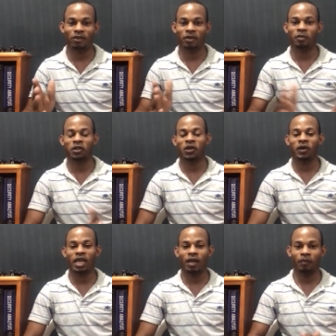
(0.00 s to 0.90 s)
you very much.
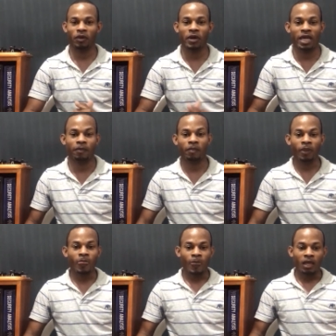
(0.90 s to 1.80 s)
Okay, great.
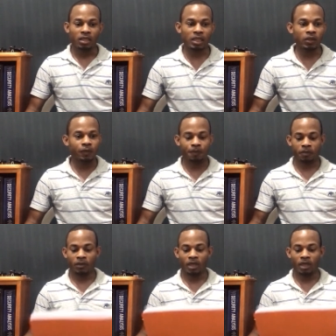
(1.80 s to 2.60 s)
So,